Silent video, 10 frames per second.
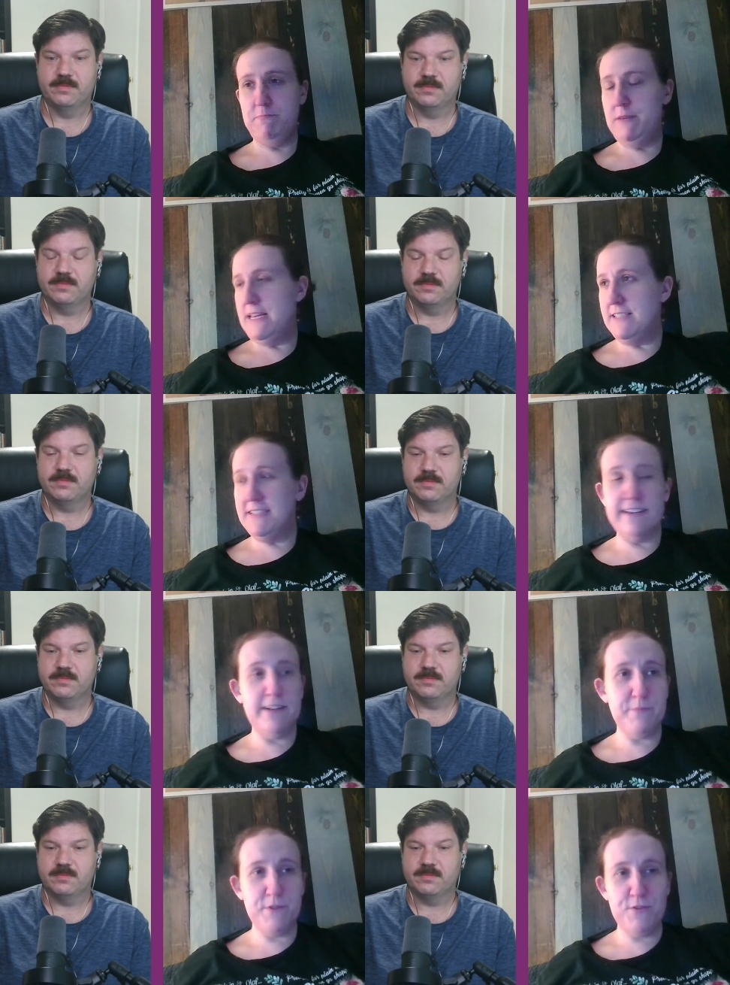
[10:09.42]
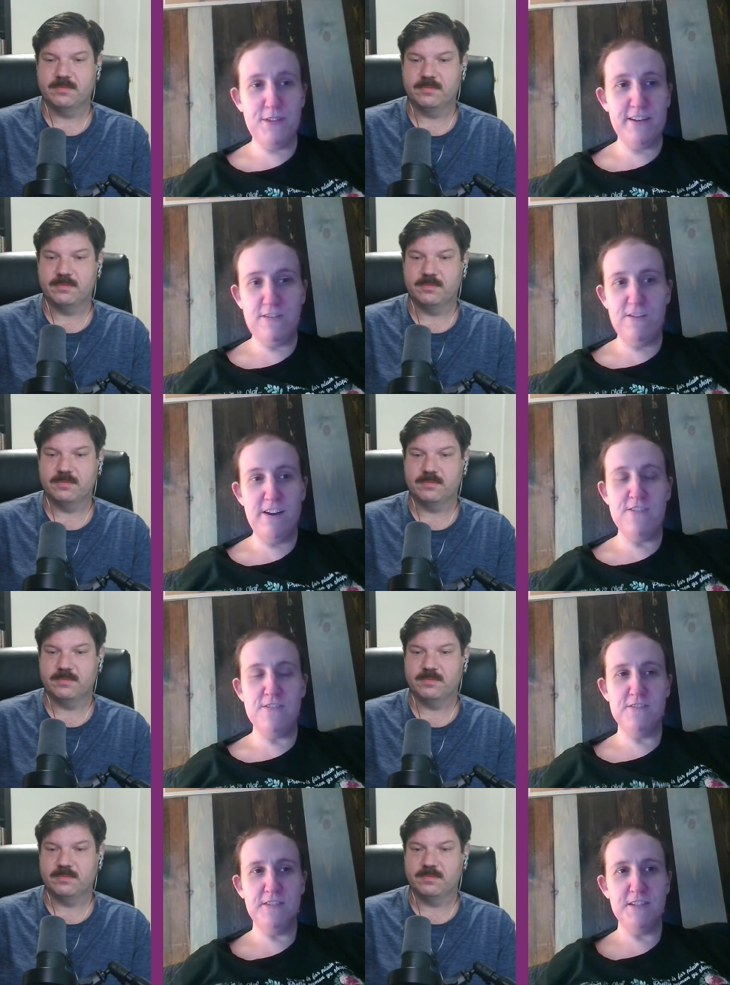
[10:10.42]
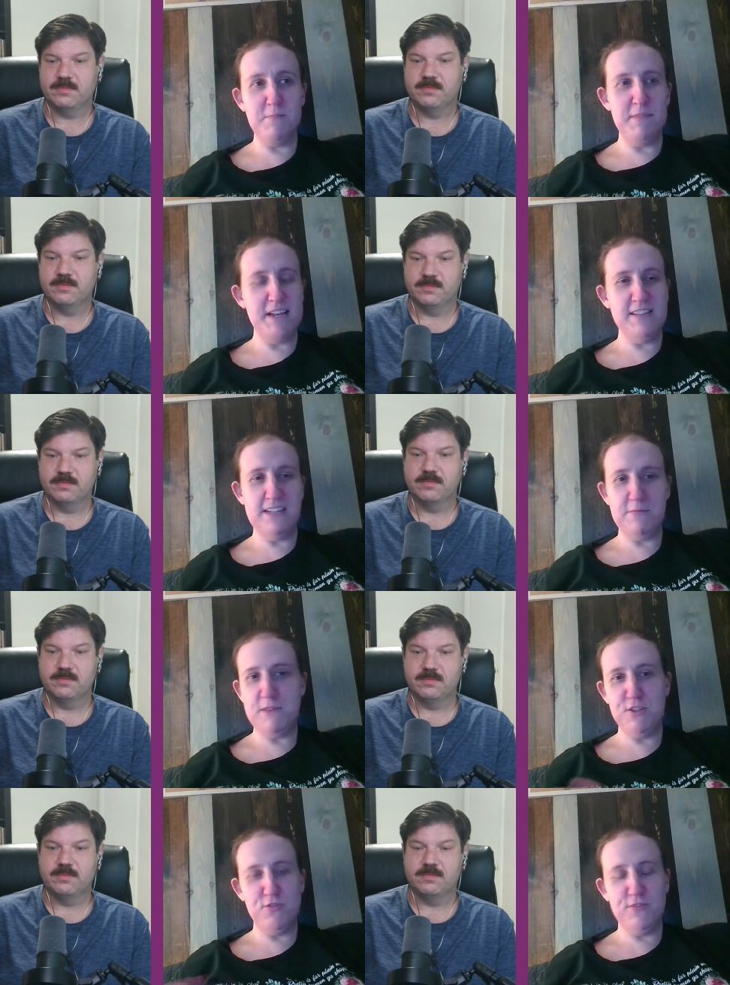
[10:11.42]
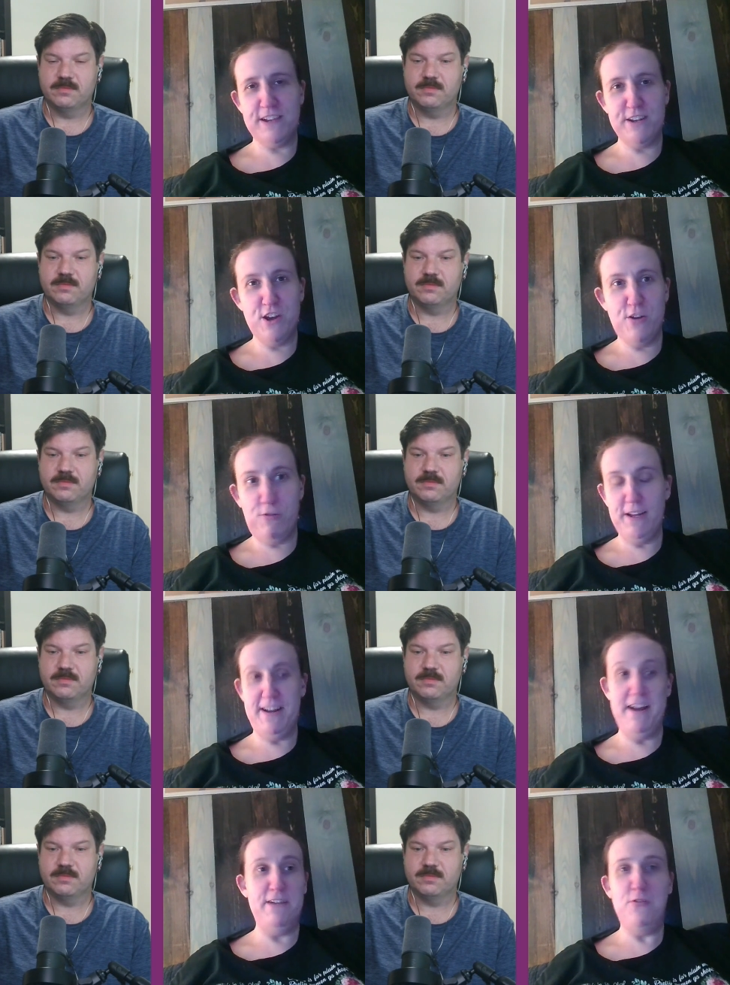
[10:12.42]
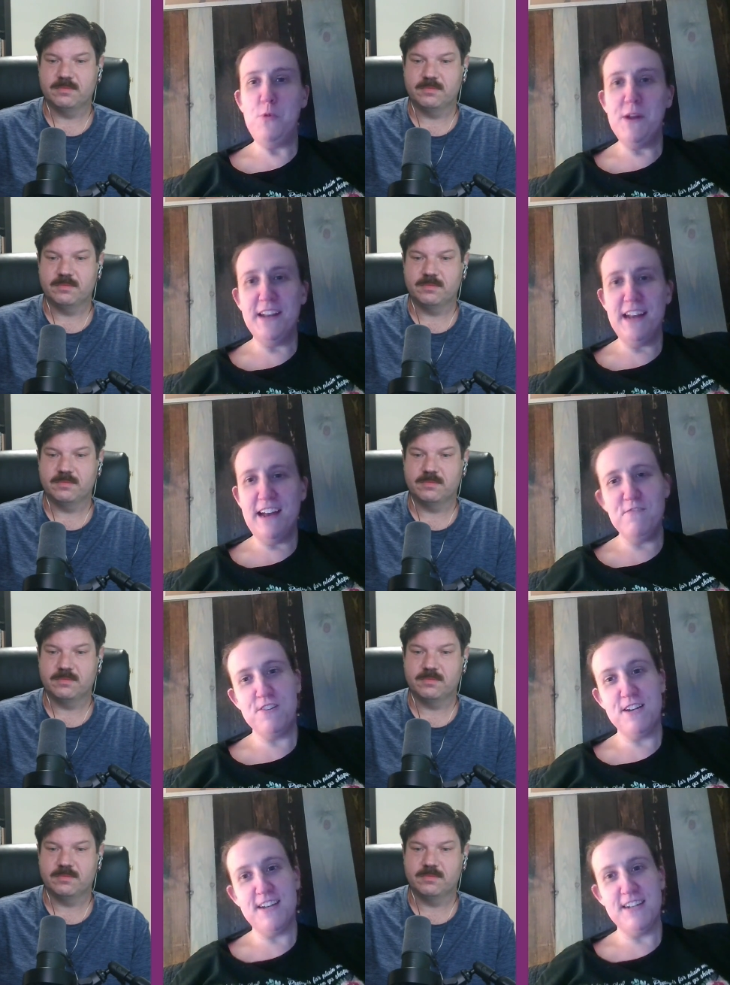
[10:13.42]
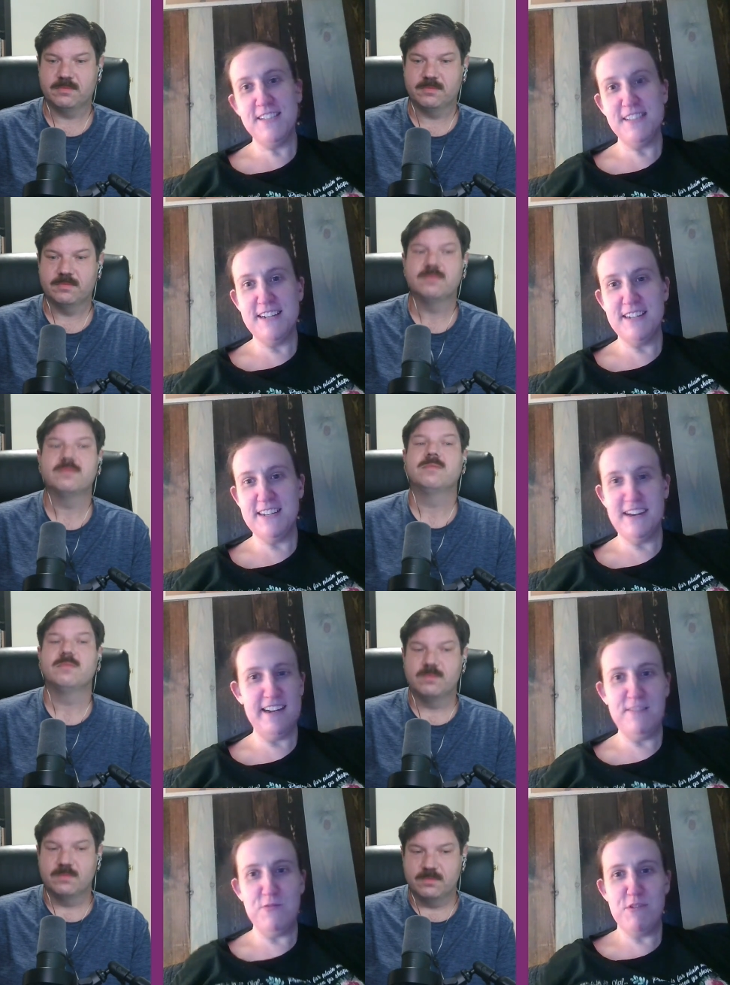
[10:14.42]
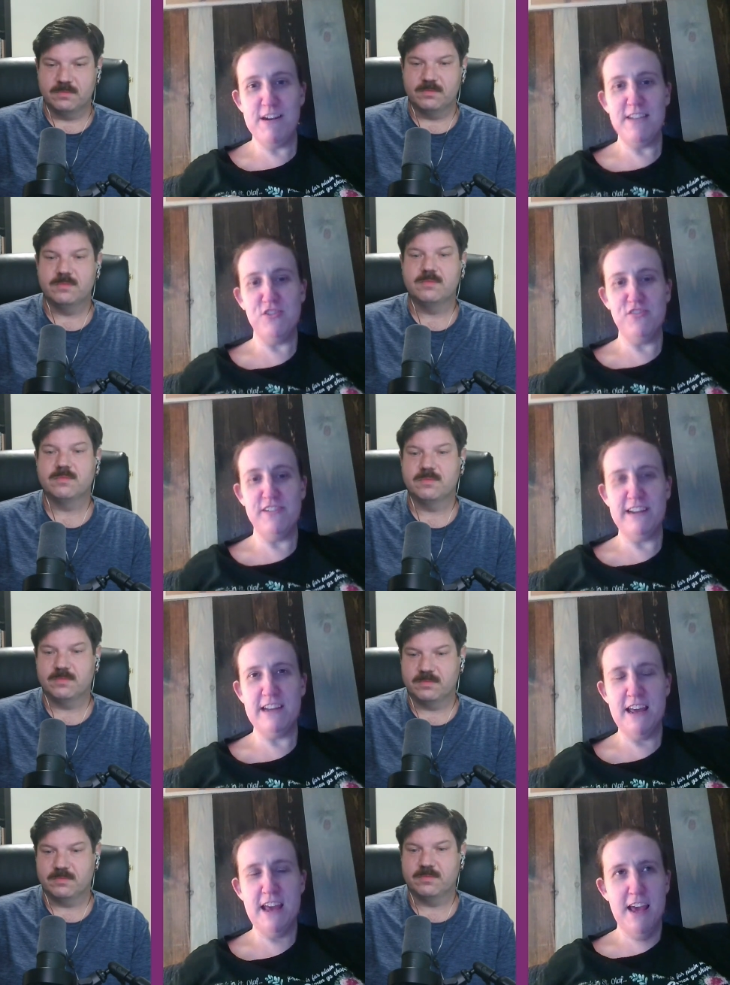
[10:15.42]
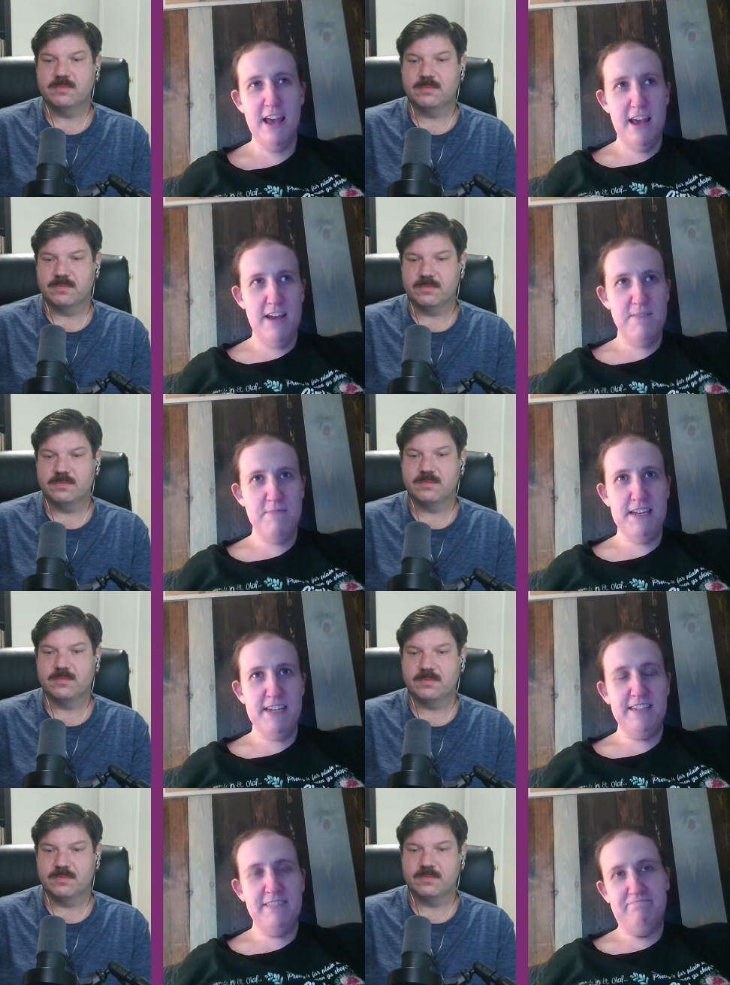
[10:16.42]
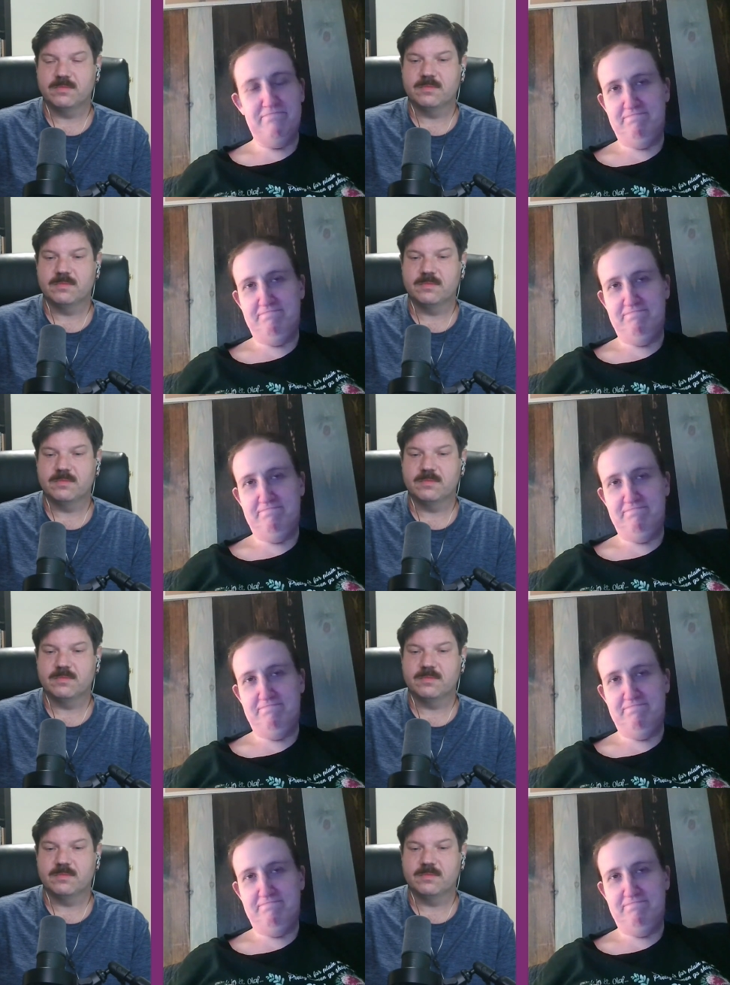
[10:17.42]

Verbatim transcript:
Speaker 1: being set up through like a friend or something, like make sure they know, like, I don't want it advertised that I have a brain injury. I mean,